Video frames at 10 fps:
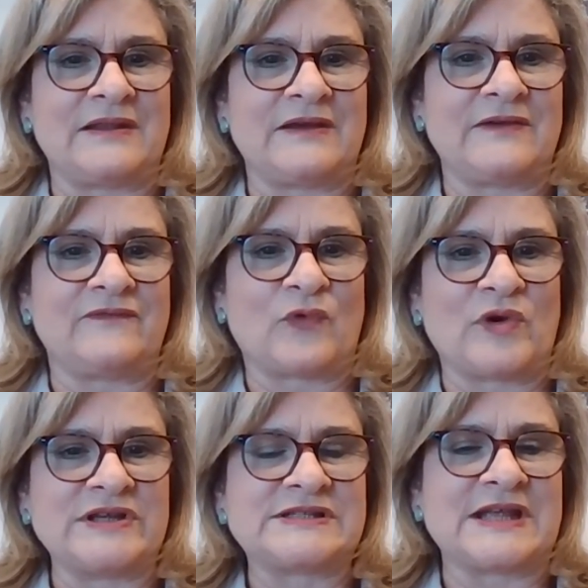the
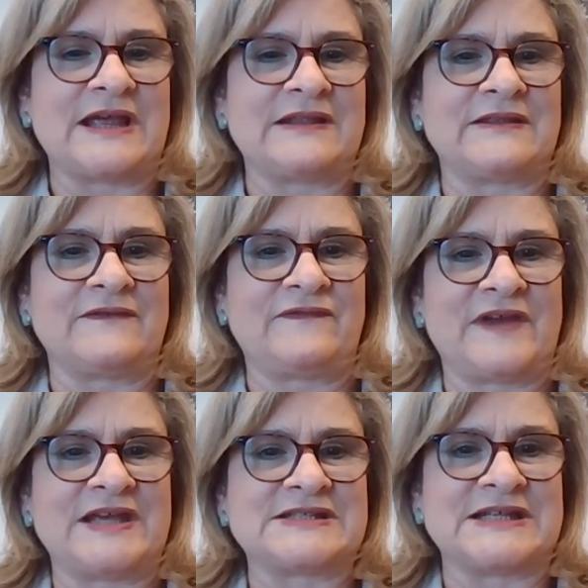voice and the
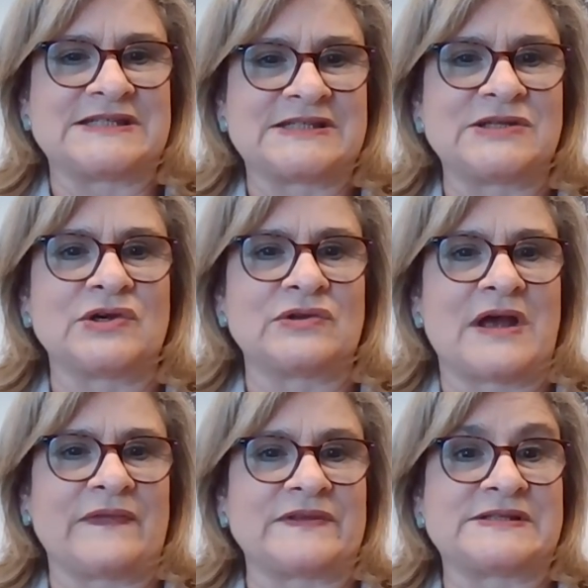face, it's still
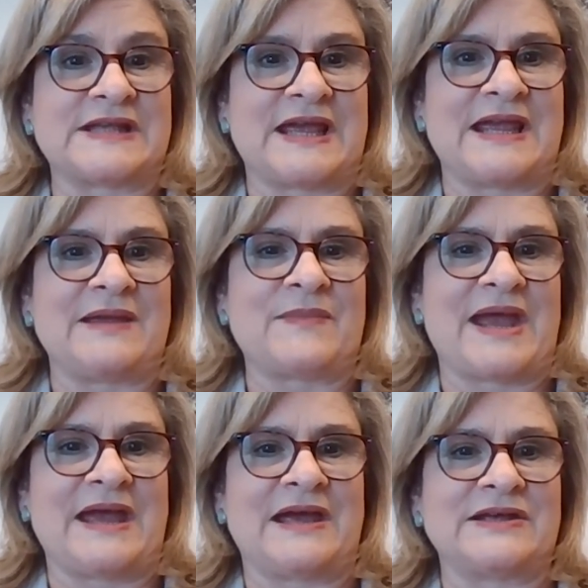not the same
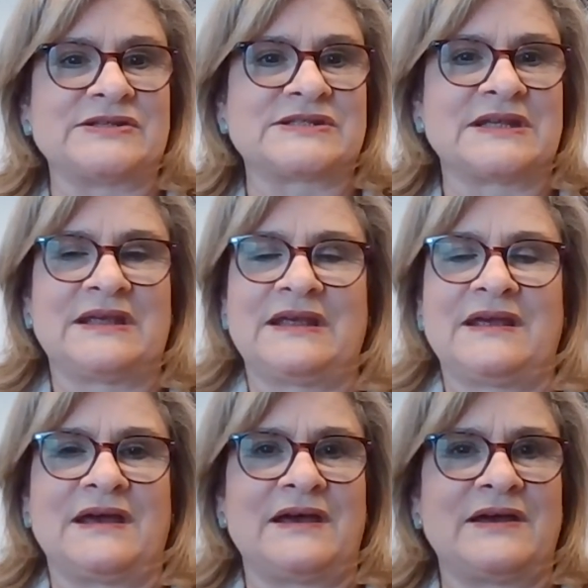as
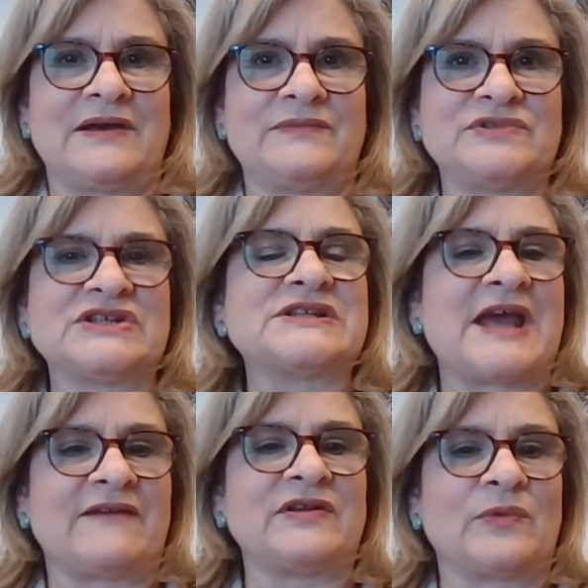just
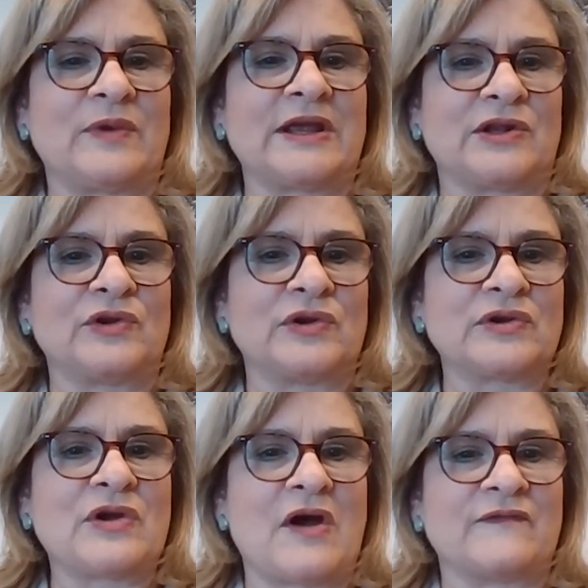having a regular